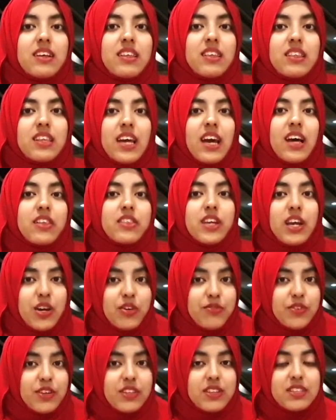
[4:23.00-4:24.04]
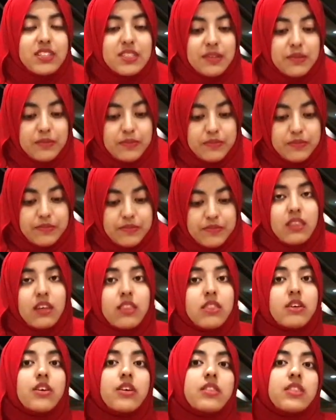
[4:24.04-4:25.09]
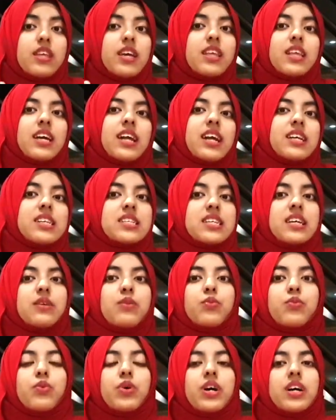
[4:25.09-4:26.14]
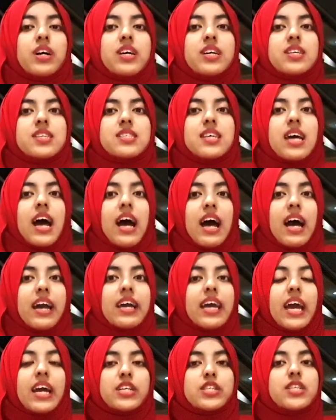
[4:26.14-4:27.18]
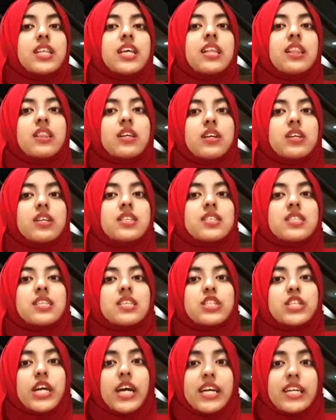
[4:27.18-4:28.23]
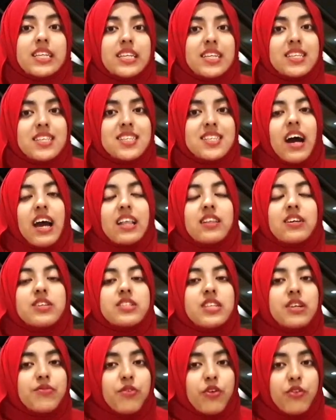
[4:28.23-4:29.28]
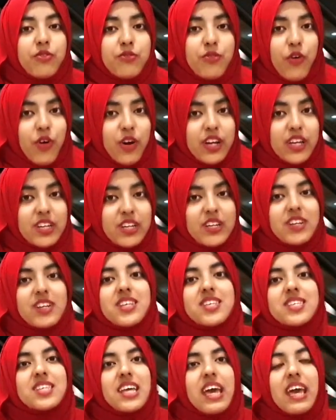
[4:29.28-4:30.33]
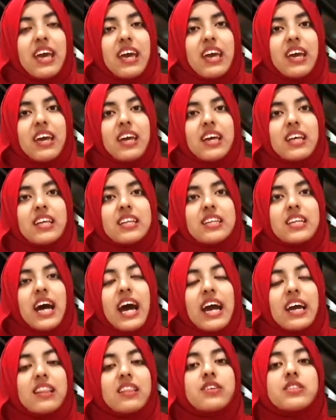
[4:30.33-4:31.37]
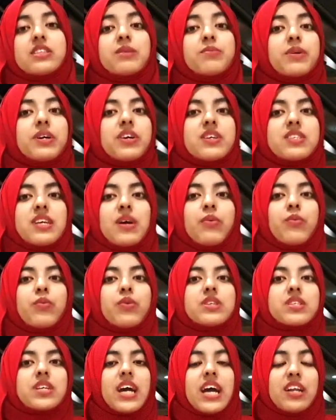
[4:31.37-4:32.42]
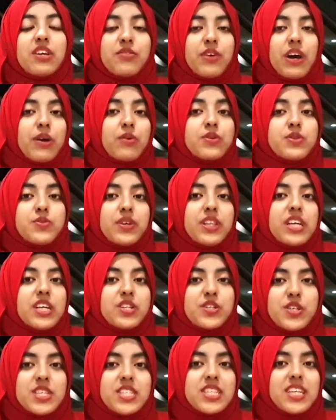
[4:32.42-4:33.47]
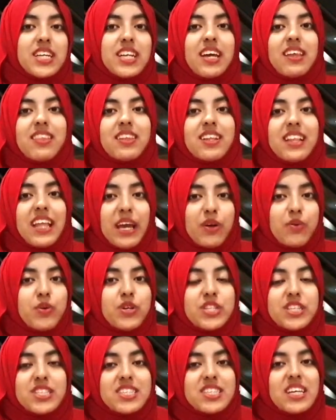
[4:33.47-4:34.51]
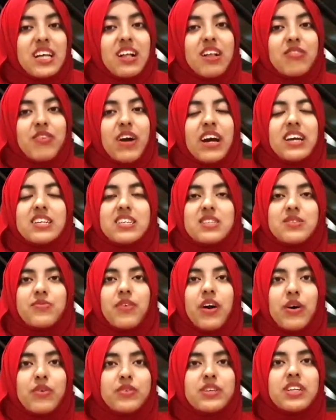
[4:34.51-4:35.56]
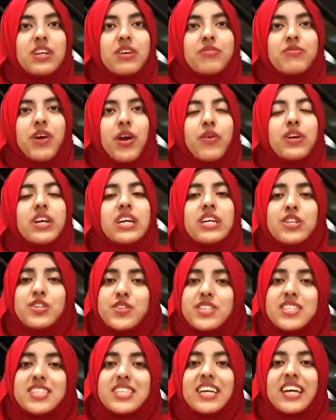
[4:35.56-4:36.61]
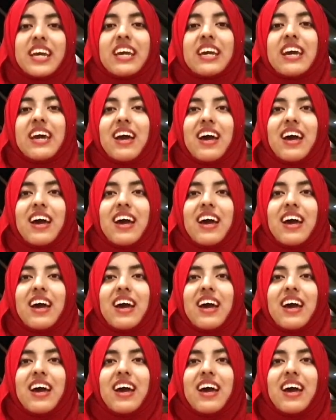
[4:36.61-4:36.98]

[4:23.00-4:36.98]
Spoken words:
the healthcare field. The third thing that I did was I actually learned Chinese. I learned it for 4 years, and I learned it because I was really interested in the language itself. I just found it a very interesting